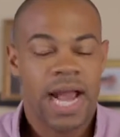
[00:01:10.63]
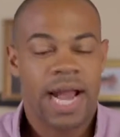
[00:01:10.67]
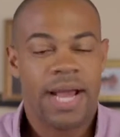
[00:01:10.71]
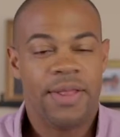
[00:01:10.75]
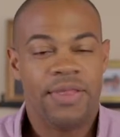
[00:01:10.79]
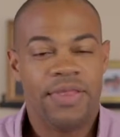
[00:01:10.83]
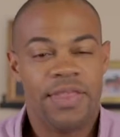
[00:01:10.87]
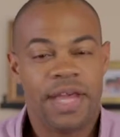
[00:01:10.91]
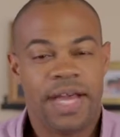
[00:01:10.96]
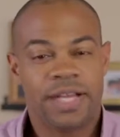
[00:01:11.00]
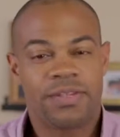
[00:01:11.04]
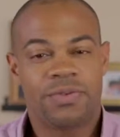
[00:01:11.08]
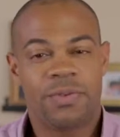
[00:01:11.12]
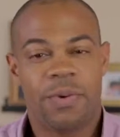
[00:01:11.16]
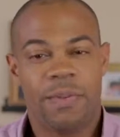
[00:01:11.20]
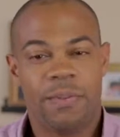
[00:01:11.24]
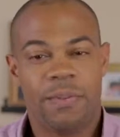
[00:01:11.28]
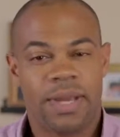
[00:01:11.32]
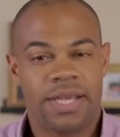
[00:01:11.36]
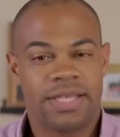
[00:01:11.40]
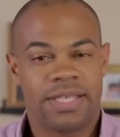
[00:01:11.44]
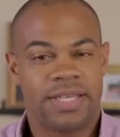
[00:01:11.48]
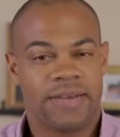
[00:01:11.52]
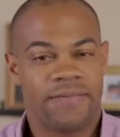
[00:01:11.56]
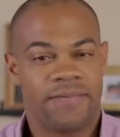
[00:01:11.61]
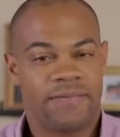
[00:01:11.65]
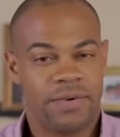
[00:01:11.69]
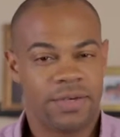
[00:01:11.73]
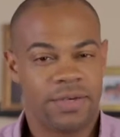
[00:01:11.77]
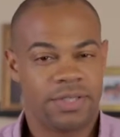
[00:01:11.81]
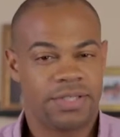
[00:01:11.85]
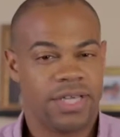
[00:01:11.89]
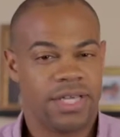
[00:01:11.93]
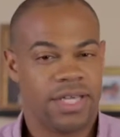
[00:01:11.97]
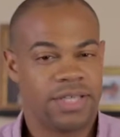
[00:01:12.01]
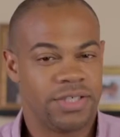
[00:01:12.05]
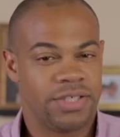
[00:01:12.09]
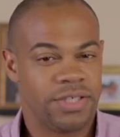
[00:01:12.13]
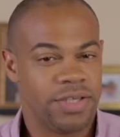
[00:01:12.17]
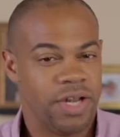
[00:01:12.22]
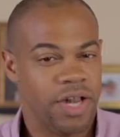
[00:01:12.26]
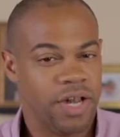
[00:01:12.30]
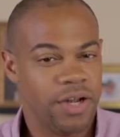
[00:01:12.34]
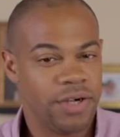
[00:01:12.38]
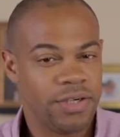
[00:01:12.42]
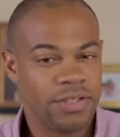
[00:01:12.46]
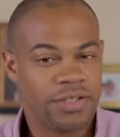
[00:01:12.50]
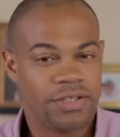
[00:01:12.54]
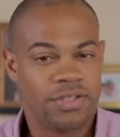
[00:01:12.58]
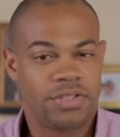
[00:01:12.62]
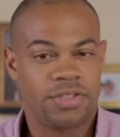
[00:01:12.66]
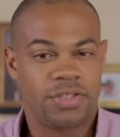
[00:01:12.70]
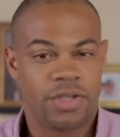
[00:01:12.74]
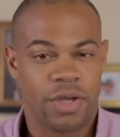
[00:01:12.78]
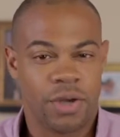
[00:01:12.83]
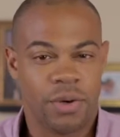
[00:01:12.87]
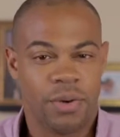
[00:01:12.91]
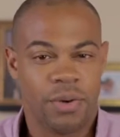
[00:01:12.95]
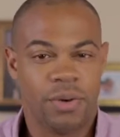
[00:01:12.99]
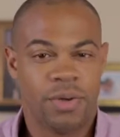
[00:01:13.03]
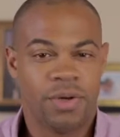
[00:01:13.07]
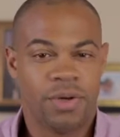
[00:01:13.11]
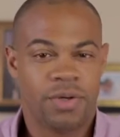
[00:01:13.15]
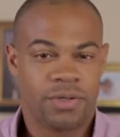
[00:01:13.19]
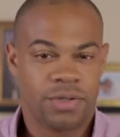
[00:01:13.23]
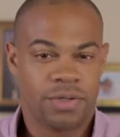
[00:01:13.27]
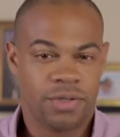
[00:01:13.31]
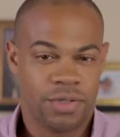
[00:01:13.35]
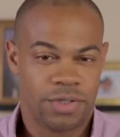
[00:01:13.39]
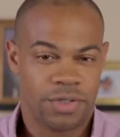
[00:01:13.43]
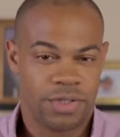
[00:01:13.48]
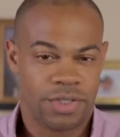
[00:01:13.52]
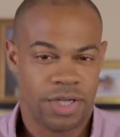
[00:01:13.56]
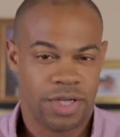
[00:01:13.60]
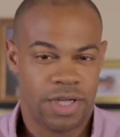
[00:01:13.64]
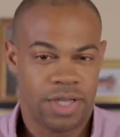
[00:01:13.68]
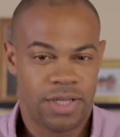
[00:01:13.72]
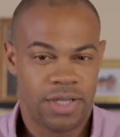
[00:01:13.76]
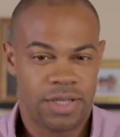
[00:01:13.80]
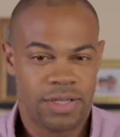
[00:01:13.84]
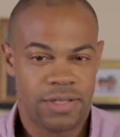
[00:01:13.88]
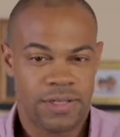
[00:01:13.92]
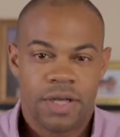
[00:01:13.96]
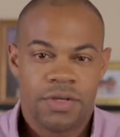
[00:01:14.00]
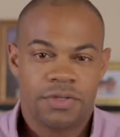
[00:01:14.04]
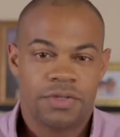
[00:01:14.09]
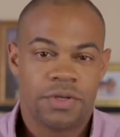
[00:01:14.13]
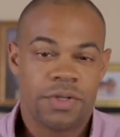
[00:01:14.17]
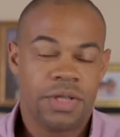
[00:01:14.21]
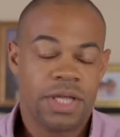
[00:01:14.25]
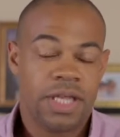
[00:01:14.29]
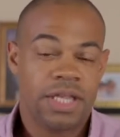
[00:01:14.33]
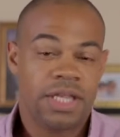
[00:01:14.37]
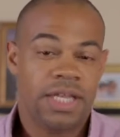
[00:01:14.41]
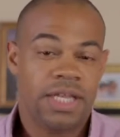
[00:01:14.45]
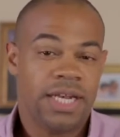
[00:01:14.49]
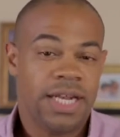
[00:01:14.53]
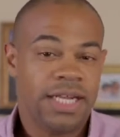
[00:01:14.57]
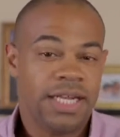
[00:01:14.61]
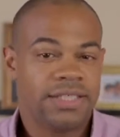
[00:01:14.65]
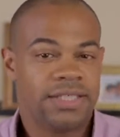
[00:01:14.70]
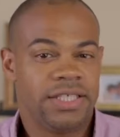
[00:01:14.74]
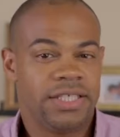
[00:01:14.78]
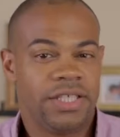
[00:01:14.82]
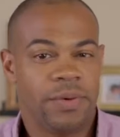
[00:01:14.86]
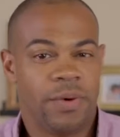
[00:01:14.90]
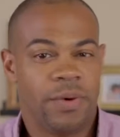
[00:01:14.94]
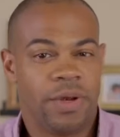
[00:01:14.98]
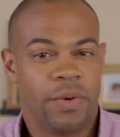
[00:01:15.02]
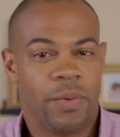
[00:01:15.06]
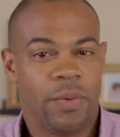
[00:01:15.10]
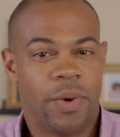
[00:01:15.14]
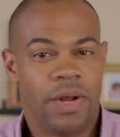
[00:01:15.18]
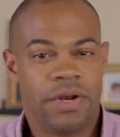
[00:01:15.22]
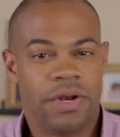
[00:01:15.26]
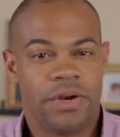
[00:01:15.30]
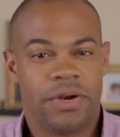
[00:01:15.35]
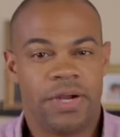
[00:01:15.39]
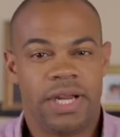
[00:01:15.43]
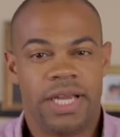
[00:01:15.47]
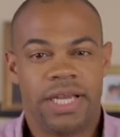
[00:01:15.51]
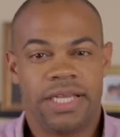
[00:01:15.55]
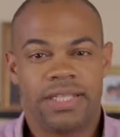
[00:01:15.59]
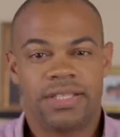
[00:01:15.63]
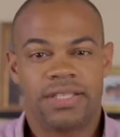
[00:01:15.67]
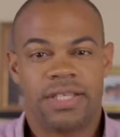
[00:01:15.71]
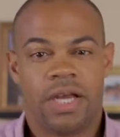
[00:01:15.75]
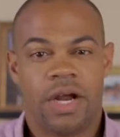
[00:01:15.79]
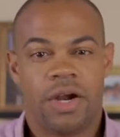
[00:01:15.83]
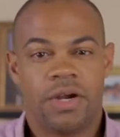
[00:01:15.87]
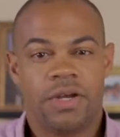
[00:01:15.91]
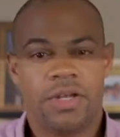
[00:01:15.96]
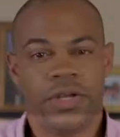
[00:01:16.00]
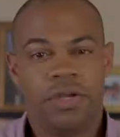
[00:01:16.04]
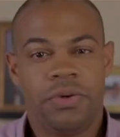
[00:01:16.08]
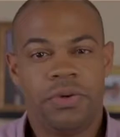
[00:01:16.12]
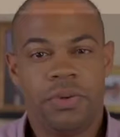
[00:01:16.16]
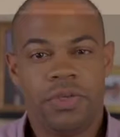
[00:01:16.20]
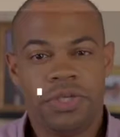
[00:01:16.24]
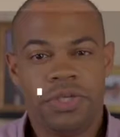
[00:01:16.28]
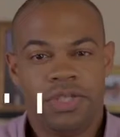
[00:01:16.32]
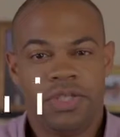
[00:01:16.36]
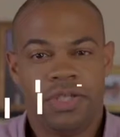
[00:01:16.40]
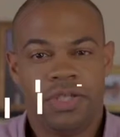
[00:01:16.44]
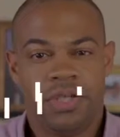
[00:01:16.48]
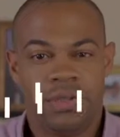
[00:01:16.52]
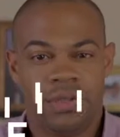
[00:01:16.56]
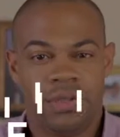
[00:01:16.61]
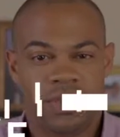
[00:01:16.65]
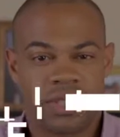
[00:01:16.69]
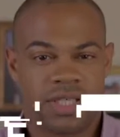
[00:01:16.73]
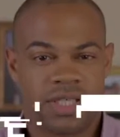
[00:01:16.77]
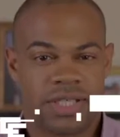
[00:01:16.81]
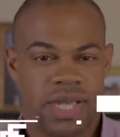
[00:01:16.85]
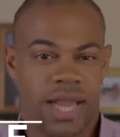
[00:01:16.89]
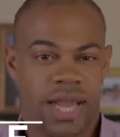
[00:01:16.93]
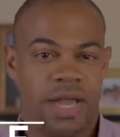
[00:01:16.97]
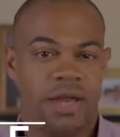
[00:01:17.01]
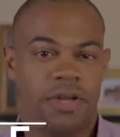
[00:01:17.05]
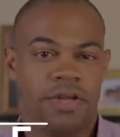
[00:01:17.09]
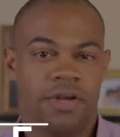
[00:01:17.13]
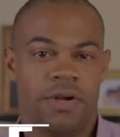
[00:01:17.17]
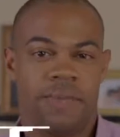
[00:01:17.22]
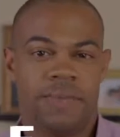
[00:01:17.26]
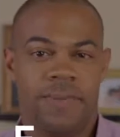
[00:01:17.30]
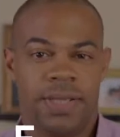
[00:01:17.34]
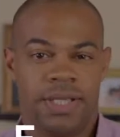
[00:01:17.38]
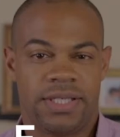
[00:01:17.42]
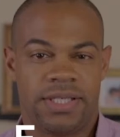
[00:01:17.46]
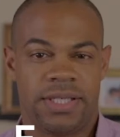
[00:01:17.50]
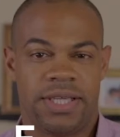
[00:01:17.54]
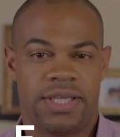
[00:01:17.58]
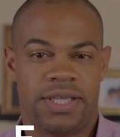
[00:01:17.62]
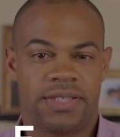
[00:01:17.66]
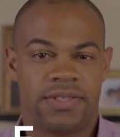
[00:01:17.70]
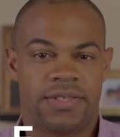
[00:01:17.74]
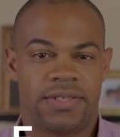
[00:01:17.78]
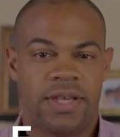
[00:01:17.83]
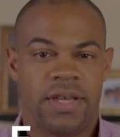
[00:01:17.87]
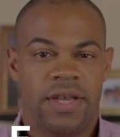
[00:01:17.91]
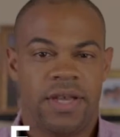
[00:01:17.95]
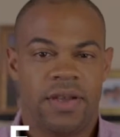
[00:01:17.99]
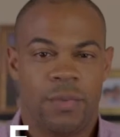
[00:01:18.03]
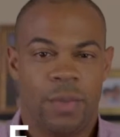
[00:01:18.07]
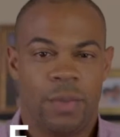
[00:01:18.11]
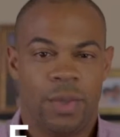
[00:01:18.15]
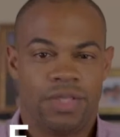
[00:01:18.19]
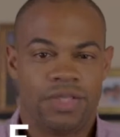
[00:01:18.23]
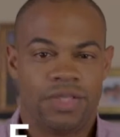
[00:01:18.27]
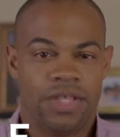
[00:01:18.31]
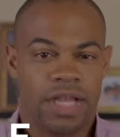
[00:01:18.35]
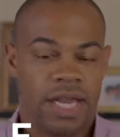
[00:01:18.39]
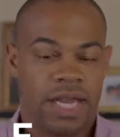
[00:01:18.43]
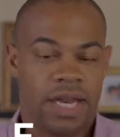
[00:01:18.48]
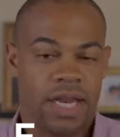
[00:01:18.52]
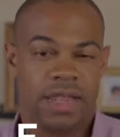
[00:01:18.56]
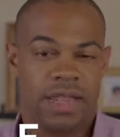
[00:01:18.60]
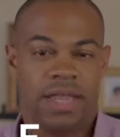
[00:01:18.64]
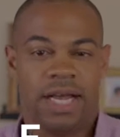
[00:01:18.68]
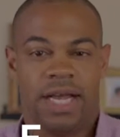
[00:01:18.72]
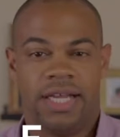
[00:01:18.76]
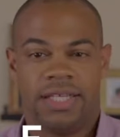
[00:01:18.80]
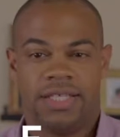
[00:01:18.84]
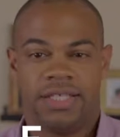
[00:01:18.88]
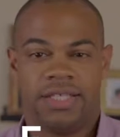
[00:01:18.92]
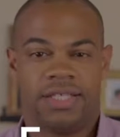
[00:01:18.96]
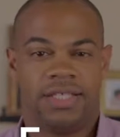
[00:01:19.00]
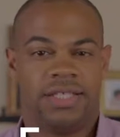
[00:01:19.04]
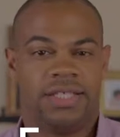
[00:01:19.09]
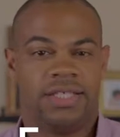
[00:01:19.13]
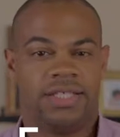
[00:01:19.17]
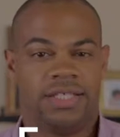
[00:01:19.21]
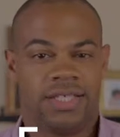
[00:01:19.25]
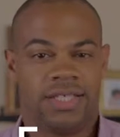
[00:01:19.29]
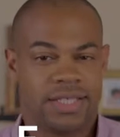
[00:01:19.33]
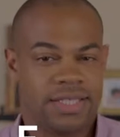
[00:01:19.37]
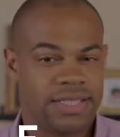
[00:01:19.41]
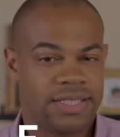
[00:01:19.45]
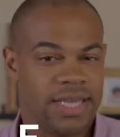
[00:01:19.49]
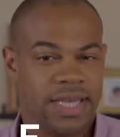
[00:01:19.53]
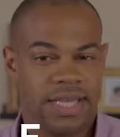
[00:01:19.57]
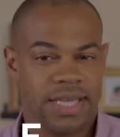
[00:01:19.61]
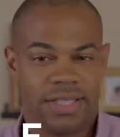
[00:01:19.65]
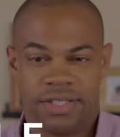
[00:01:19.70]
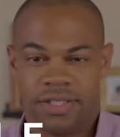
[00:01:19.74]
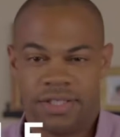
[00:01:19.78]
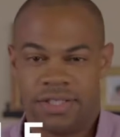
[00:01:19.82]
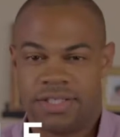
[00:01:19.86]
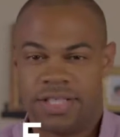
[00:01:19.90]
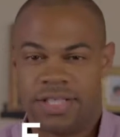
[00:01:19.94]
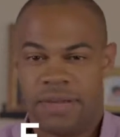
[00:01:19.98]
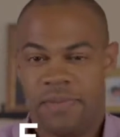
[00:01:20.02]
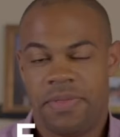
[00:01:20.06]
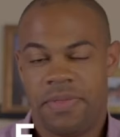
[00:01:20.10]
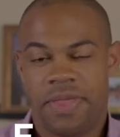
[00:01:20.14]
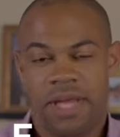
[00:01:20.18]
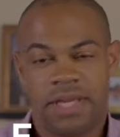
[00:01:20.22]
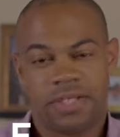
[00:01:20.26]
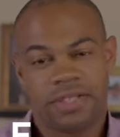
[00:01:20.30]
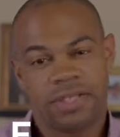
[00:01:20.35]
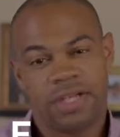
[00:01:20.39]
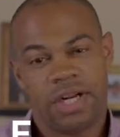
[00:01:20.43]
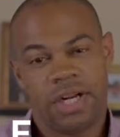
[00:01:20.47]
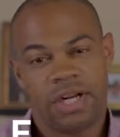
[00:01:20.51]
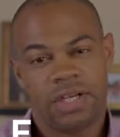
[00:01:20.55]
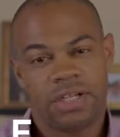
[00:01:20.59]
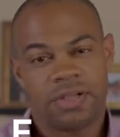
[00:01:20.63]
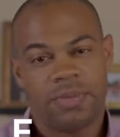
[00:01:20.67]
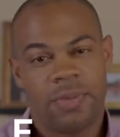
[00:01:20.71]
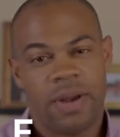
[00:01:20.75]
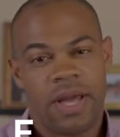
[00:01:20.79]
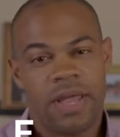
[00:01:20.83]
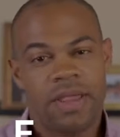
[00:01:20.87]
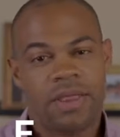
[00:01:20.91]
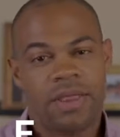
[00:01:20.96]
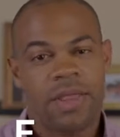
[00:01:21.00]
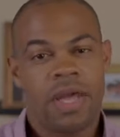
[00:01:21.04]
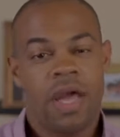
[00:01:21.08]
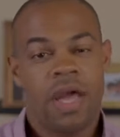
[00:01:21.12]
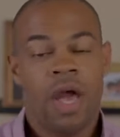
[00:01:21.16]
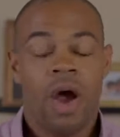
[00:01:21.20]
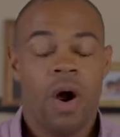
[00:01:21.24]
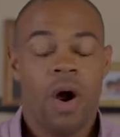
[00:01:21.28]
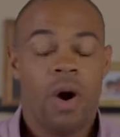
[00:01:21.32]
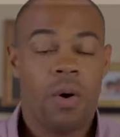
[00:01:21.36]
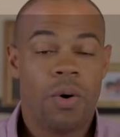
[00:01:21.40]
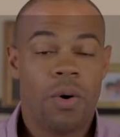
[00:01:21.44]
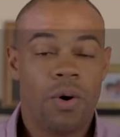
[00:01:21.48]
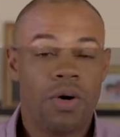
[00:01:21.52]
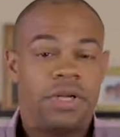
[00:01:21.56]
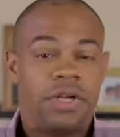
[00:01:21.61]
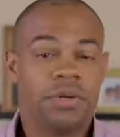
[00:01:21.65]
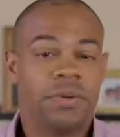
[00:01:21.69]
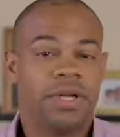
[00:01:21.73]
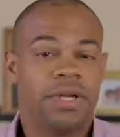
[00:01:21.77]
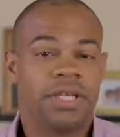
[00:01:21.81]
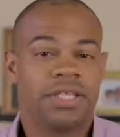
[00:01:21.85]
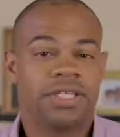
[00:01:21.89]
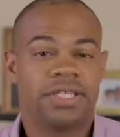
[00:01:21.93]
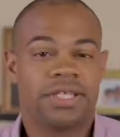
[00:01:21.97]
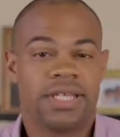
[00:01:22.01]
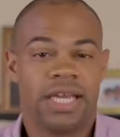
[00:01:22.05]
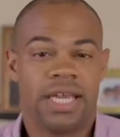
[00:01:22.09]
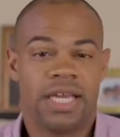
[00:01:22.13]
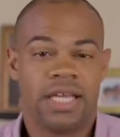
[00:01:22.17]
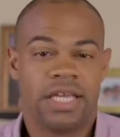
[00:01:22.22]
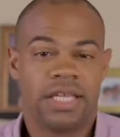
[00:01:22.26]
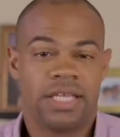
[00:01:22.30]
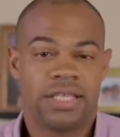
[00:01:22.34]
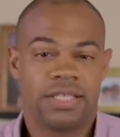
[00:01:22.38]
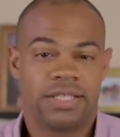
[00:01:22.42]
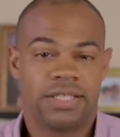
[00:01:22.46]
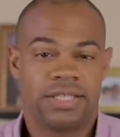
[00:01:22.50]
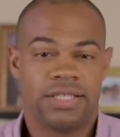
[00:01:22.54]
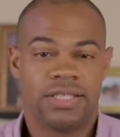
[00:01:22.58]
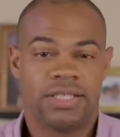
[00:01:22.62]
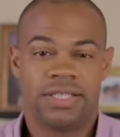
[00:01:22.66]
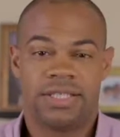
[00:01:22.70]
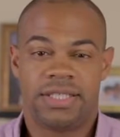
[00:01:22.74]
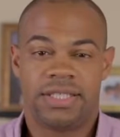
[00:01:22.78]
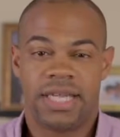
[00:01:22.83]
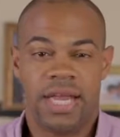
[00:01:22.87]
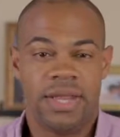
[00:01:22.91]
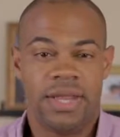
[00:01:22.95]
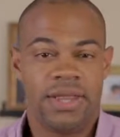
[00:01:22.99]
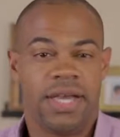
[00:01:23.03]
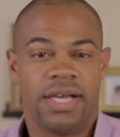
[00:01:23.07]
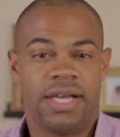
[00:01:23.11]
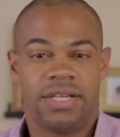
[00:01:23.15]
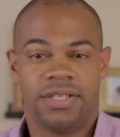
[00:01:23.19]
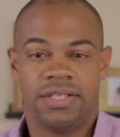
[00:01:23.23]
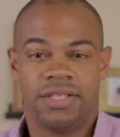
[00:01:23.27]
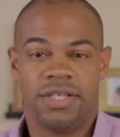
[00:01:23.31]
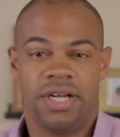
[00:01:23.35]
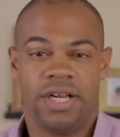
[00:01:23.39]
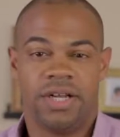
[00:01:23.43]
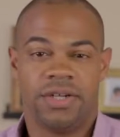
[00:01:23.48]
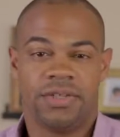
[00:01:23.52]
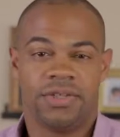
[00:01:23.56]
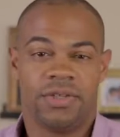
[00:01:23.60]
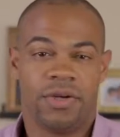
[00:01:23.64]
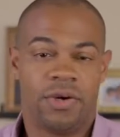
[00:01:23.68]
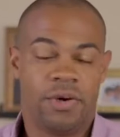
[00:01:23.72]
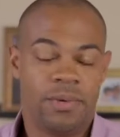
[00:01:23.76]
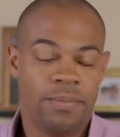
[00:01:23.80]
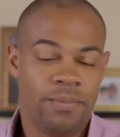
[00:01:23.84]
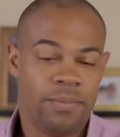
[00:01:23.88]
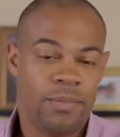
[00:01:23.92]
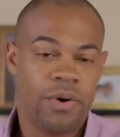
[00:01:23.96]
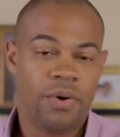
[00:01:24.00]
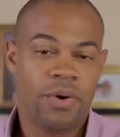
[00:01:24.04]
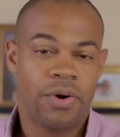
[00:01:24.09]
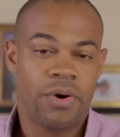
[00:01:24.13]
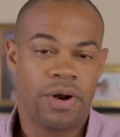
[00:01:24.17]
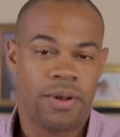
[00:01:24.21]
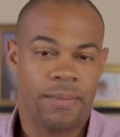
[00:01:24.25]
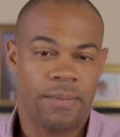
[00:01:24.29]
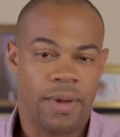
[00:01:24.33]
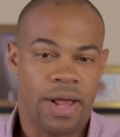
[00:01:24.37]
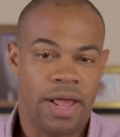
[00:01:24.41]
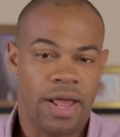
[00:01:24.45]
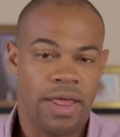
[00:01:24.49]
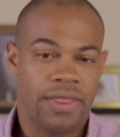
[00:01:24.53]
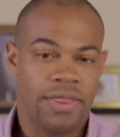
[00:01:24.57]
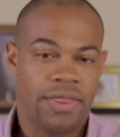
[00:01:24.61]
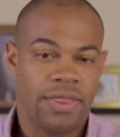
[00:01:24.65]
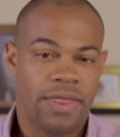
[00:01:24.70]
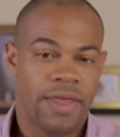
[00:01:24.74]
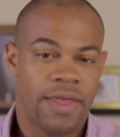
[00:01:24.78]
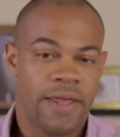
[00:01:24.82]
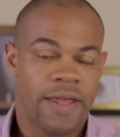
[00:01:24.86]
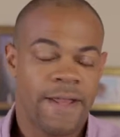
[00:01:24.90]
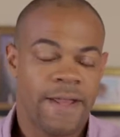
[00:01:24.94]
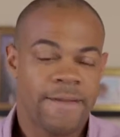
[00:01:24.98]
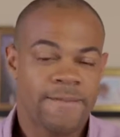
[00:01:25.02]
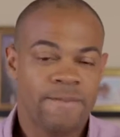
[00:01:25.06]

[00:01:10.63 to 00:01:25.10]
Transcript: And that's what makes that first $1,000 so crucial. So then the next thing you want to wonder is, are you going to scale your business once you hit 1,000 to $6,000 or $7,000 a month? Or do you want to scale it to $10,000 or more a month?